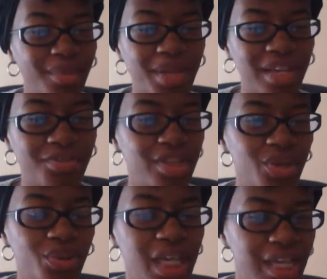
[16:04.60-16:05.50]
I'm not gonna
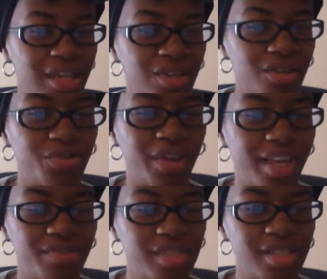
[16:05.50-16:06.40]
go to hell for
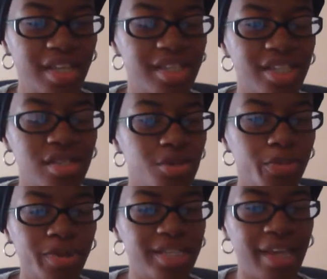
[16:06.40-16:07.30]
having sex. That's
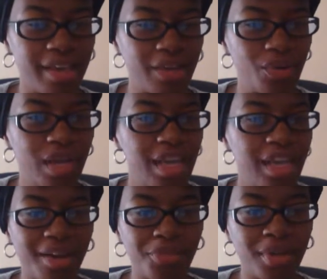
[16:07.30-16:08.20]
stupid as hell.
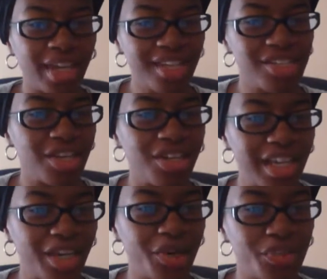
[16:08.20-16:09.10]
I'm not
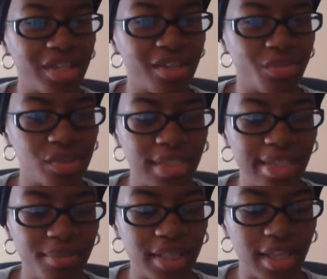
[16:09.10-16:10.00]
allowing the devil to
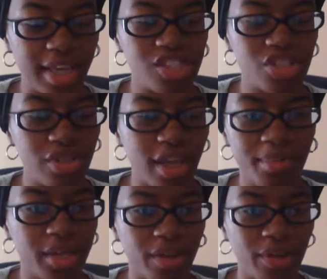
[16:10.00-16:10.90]
get me that
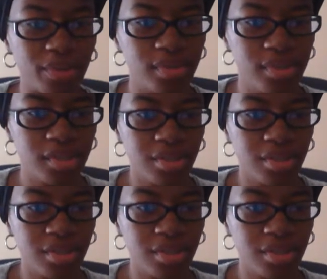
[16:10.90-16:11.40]
I'm no.